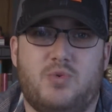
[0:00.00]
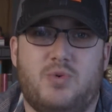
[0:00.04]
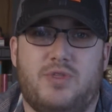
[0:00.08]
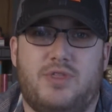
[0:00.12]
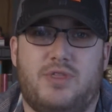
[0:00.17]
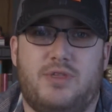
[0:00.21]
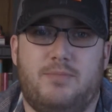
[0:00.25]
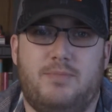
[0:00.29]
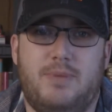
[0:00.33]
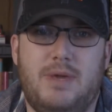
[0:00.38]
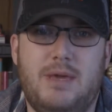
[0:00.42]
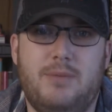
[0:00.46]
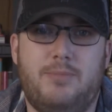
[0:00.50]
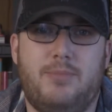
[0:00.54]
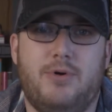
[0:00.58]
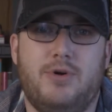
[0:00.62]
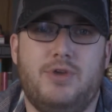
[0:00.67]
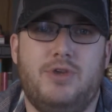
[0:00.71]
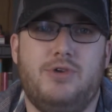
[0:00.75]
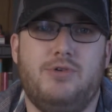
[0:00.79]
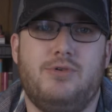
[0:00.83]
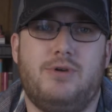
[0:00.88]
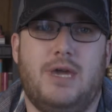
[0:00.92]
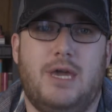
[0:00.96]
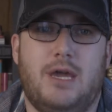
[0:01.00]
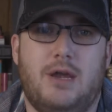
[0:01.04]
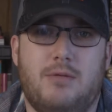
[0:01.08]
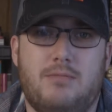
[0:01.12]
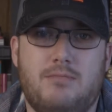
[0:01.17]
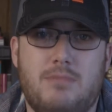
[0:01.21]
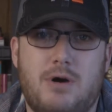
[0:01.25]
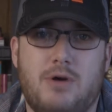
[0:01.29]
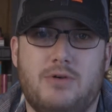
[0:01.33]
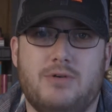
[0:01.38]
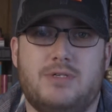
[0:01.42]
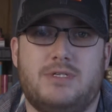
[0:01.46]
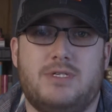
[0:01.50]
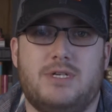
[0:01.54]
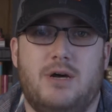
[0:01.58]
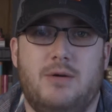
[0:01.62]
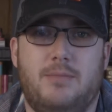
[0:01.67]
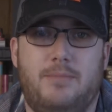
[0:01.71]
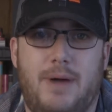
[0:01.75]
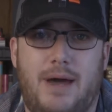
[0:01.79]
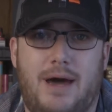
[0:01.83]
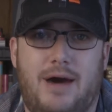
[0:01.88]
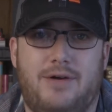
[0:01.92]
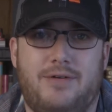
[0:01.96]
with the people you care most
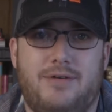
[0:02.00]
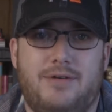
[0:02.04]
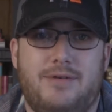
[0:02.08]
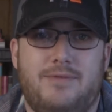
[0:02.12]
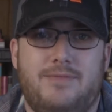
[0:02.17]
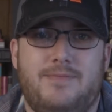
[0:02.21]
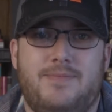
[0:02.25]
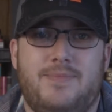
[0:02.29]
about.